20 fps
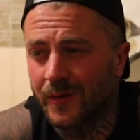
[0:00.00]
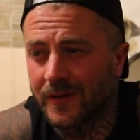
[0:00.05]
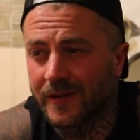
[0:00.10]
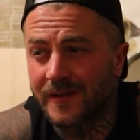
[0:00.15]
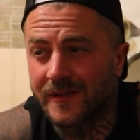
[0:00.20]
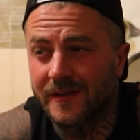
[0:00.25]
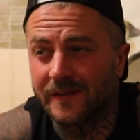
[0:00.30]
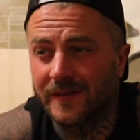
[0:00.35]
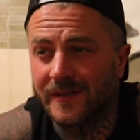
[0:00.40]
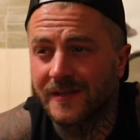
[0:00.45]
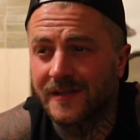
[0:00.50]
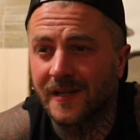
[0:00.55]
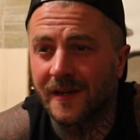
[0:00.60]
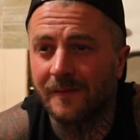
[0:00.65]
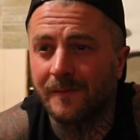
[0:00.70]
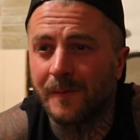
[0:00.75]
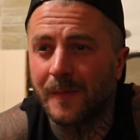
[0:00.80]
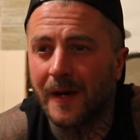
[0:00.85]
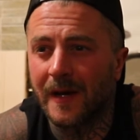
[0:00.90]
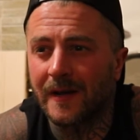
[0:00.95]
all this different
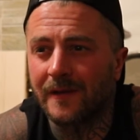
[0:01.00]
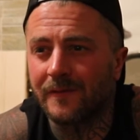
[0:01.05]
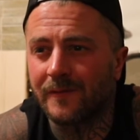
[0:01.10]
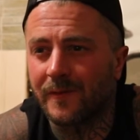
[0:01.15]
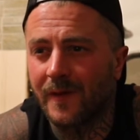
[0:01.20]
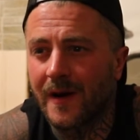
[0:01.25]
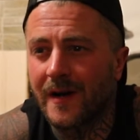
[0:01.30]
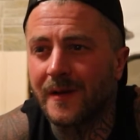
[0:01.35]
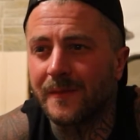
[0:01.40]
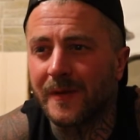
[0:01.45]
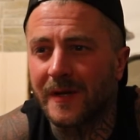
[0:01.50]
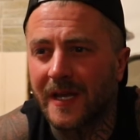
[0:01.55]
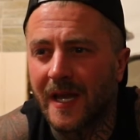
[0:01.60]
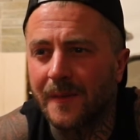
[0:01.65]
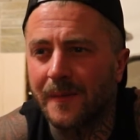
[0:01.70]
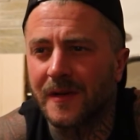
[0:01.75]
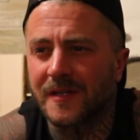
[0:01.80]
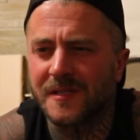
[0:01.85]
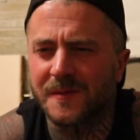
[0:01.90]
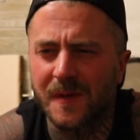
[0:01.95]
stuff. But Freddy
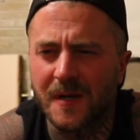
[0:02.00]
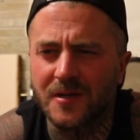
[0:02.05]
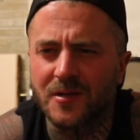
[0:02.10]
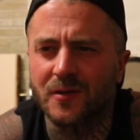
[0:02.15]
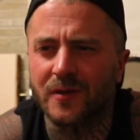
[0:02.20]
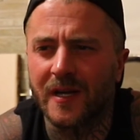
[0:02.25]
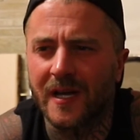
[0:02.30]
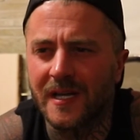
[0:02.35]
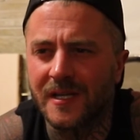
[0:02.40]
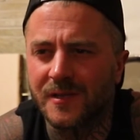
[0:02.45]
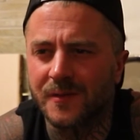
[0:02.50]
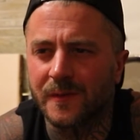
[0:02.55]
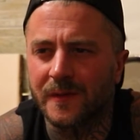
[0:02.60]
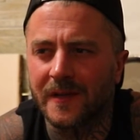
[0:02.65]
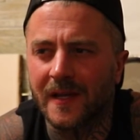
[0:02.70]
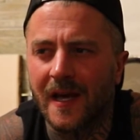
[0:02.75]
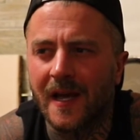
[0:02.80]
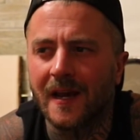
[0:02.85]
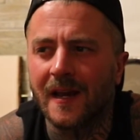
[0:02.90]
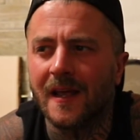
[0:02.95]
became a special case with
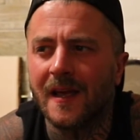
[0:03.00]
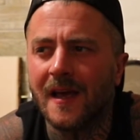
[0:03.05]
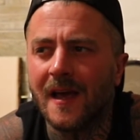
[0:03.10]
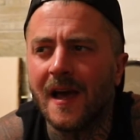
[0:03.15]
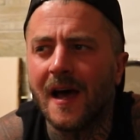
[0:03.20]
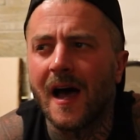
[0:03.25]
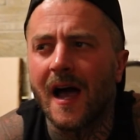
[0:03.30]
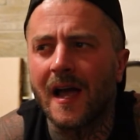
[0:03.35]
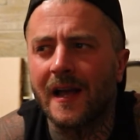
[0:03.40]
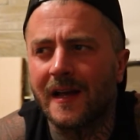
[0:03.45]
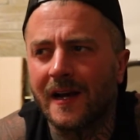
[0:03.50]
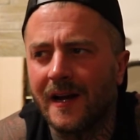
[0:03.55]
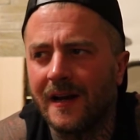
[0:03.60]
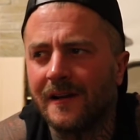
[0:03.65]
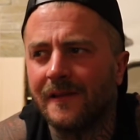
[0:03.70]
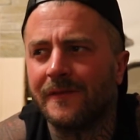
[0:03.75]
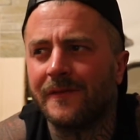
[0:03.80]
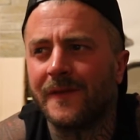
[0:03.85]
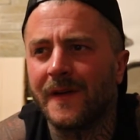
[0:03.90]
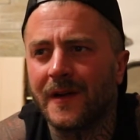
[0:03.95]
that. I
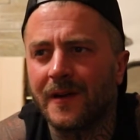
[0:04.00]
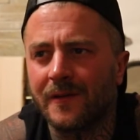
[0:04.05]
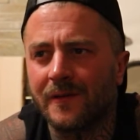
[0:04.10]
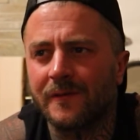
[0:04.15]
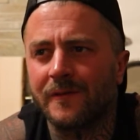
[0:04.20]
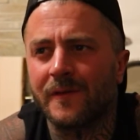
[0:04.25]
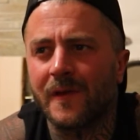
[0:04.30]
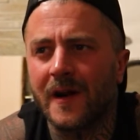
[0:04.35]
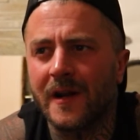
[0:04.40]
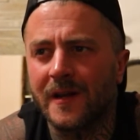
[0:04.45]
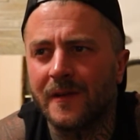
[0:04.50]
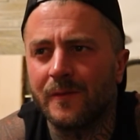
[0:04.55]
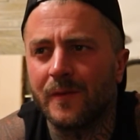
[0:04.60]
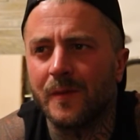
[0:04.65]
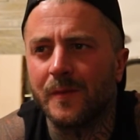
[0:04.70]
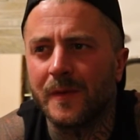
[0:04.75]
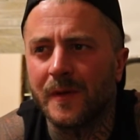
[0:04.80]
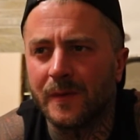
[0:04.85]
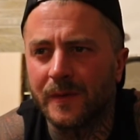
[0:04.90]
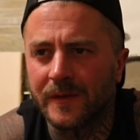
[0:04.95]
kind of figured Freddy
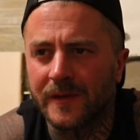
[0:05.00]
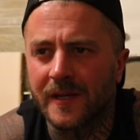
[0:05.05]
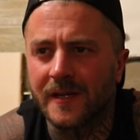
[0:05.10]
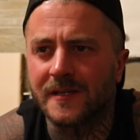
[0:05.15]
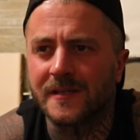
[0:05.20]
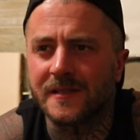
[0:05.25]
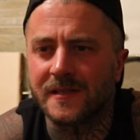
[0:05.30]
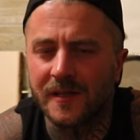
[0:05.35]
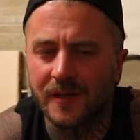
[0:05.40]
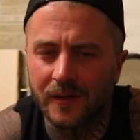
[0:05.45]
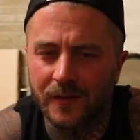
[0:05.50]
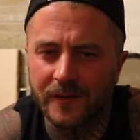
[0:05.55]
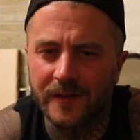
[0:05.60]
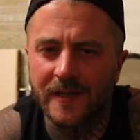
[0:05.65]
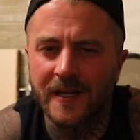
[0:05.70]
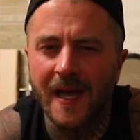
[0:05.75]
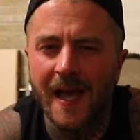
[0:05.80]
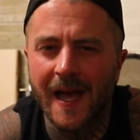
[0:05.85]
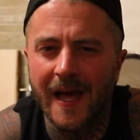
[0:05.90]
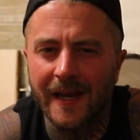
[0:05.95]
would be with us till
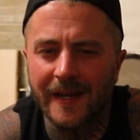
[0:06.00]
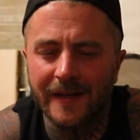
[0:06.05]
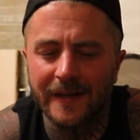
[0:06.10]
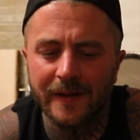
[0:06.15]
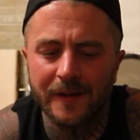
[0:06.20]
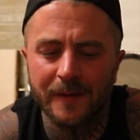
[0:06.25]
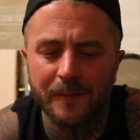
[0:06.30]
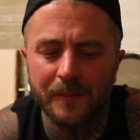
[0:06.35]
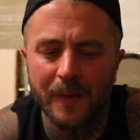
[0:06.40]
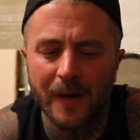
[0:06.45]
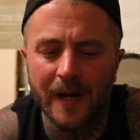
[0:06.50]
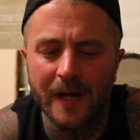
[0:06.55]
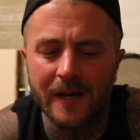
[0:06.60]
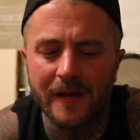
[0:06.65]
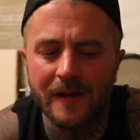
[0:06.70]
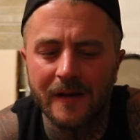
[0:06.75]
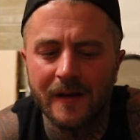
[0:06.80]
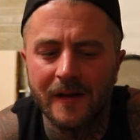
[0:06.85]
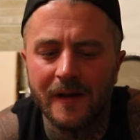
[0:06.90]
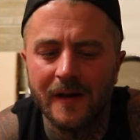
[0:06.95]
the end, but
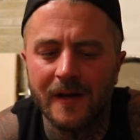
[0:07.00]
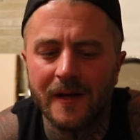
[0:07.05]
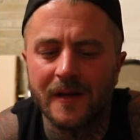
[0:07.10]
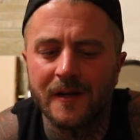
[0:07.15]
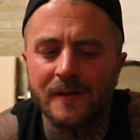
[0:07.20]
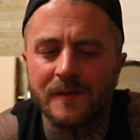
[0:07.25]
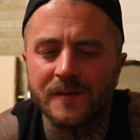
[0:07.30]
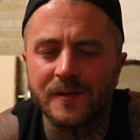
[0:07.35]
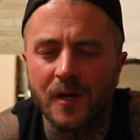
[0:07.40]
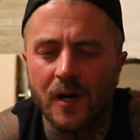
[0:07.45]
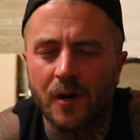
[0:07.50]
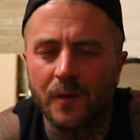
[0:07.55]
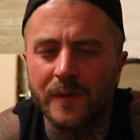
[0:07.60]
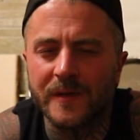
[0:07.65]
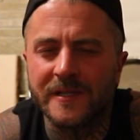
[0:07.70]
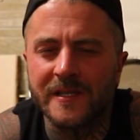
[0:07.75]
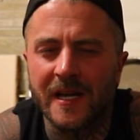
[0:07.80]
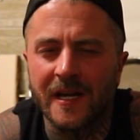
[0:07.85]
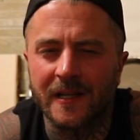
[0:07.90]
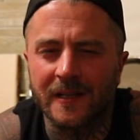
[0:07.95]
there's
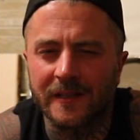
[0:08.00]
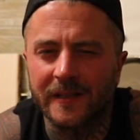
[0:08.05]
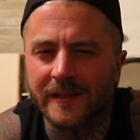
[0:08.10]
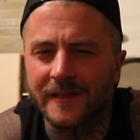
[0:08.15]
always that